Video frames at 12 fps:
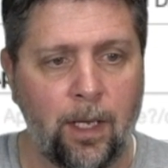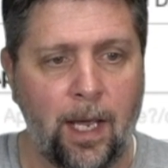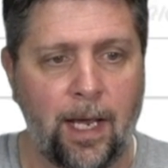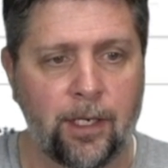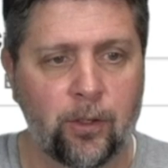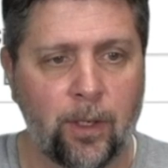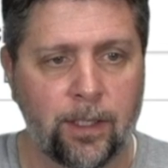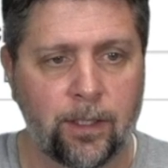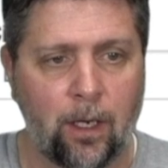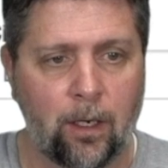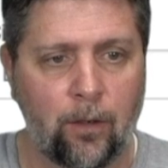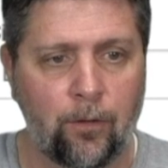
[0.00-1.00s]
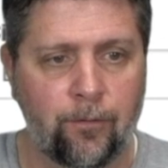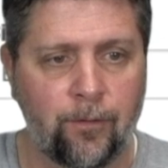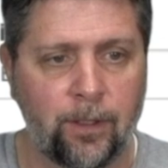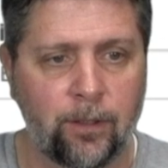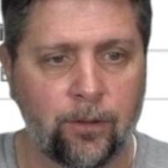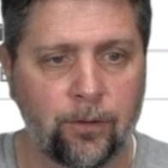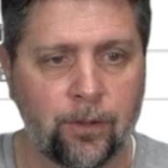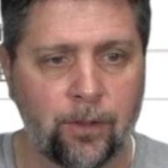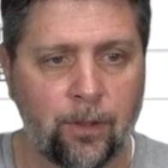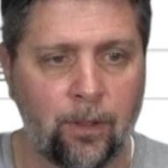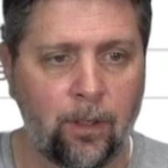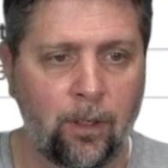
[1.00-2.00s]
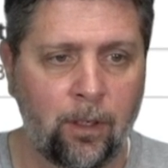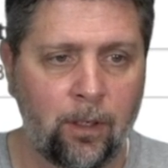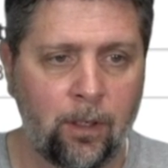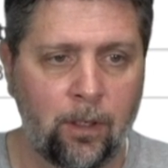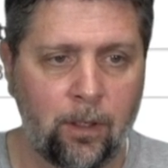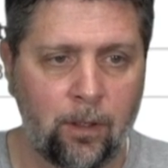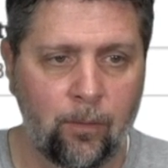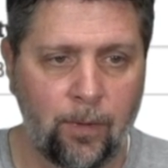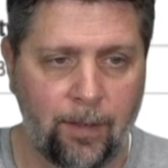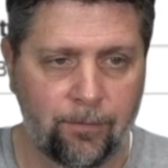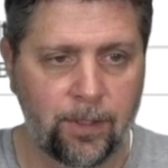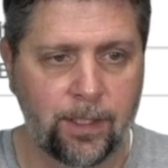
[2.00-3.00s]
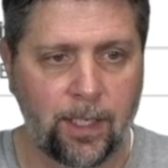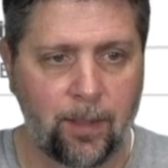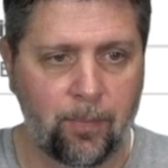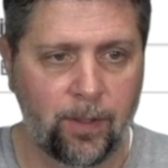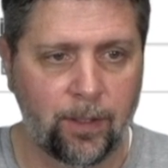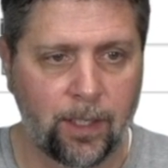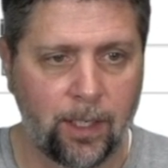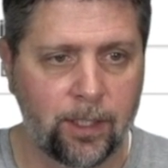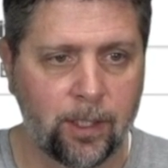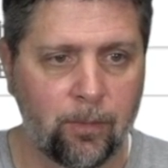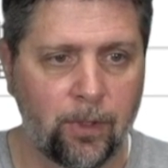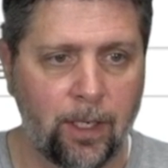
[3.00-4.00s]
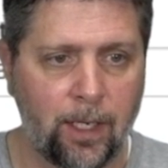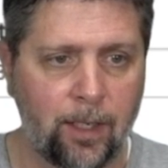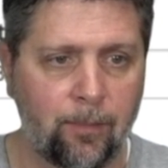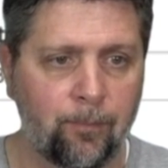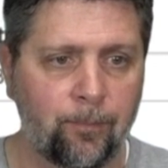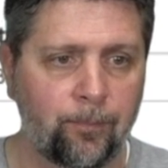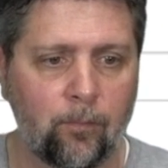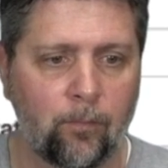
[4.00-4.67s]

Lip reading: Address auto fills. We have to type in the customer name.